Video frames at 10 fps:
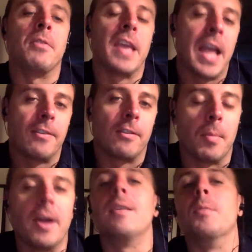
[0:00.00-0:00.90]
the answer
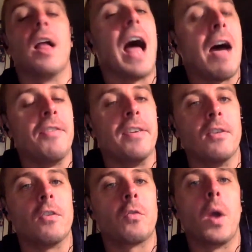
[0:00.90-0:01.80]
might seem a little obvious to
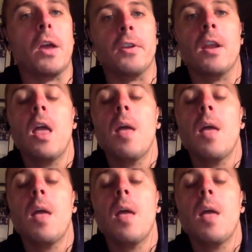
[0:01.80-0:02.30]
this question.